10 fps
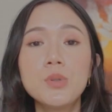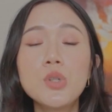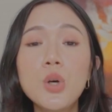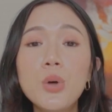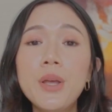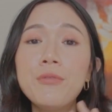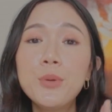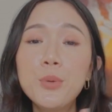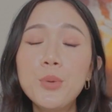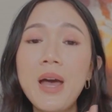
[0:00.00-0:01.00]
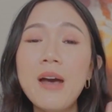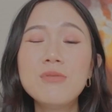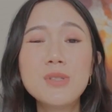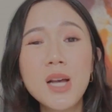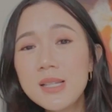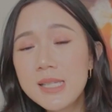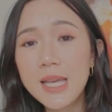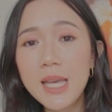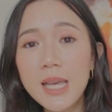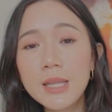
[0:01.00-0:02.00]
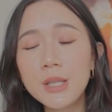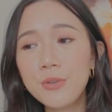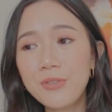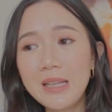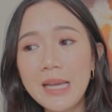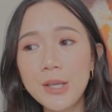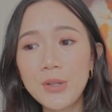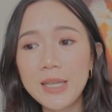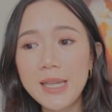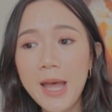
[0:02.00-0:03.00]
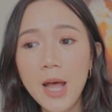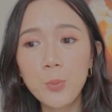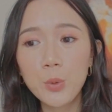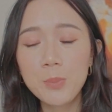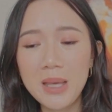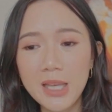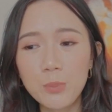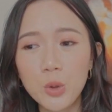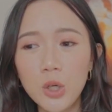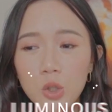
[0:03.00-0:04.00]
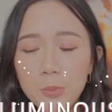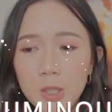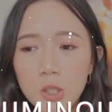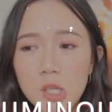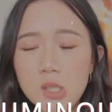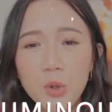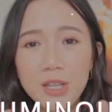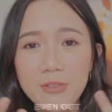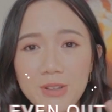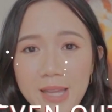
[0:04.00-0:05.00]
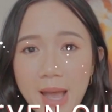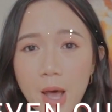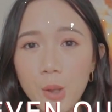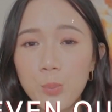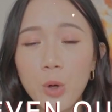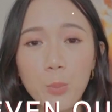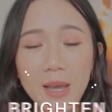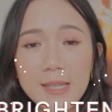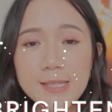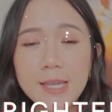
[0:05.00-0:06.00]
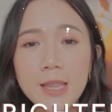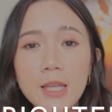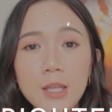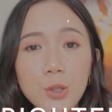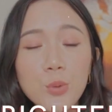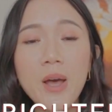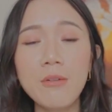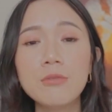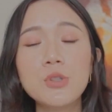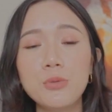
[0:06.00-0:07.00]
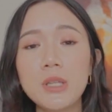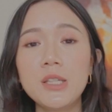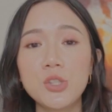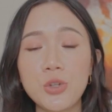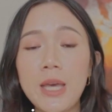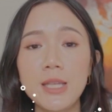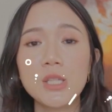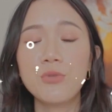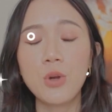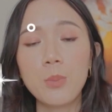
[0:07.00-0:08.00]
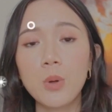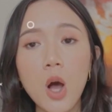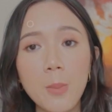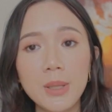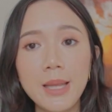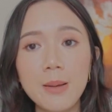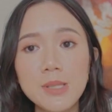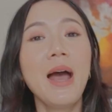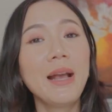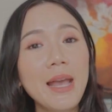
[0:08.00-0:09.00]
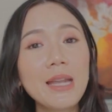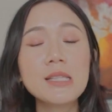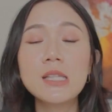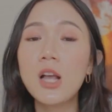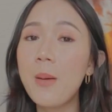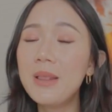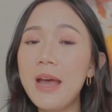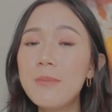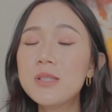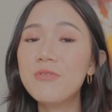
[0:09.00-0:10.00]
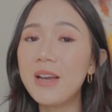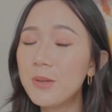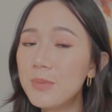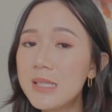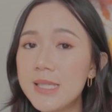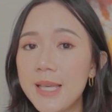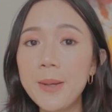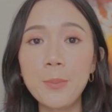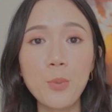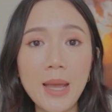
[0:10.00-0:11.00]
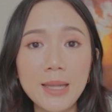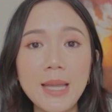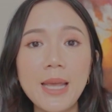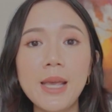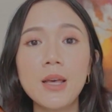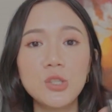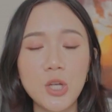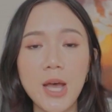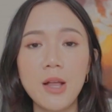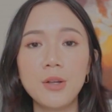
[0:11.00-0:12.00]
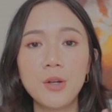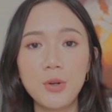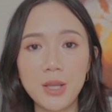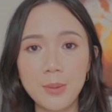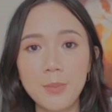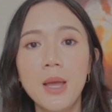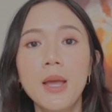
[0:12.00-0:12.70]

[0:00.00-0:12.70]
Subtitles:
So if you have dull skin and you feel like you need help with making it more luminous, more evened out, more brightened, you have to really try this from Common Labs. Again, it's Common Labs Vitamin C Brightening Gel Cream.